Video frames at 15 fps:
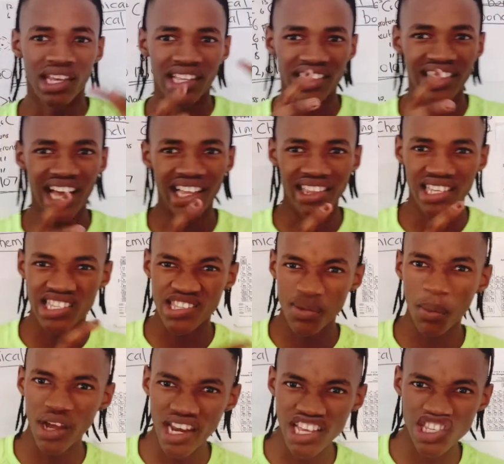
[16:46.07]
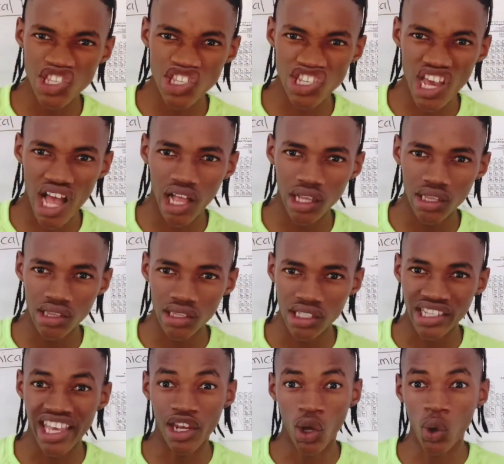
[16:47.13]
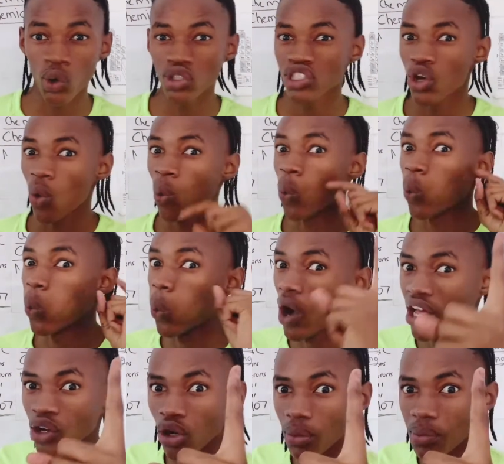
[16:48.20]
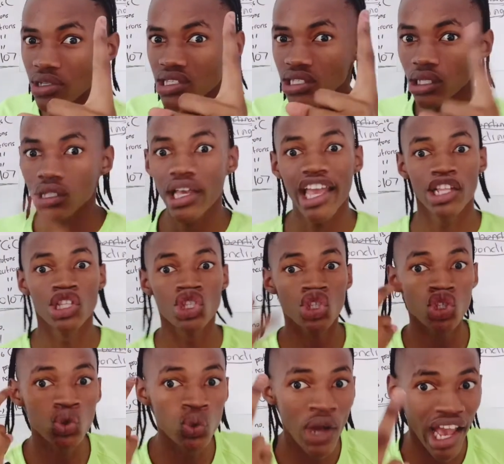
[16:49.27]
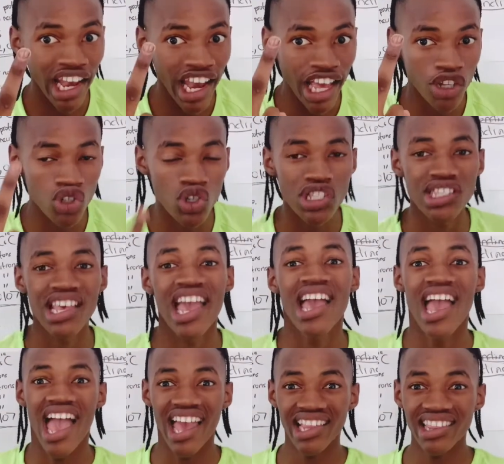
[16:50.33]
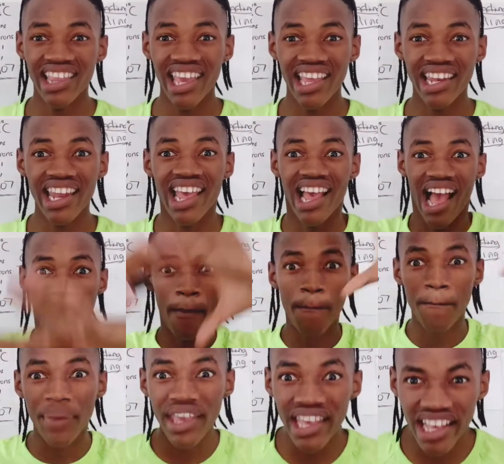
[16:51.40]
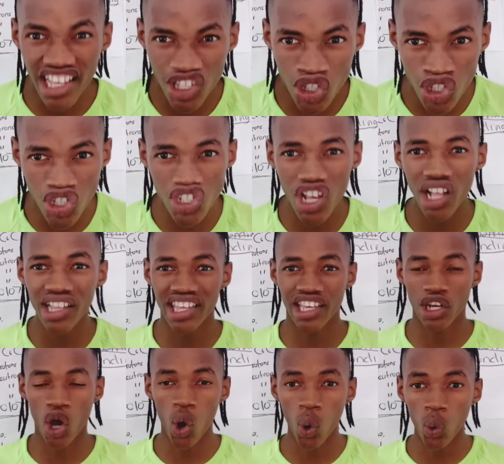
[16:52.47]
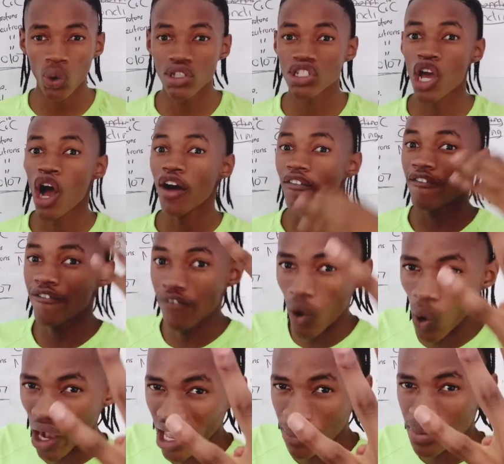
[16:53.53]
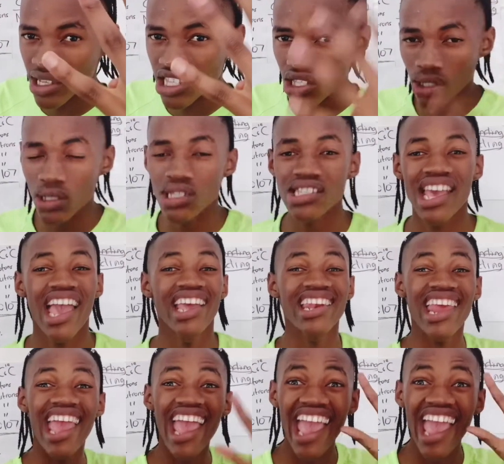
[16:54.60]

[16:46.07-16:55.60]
the smallest shell can hold 1 orbital and 2 electrons, and then a bigger shell can hold 4 orbitals and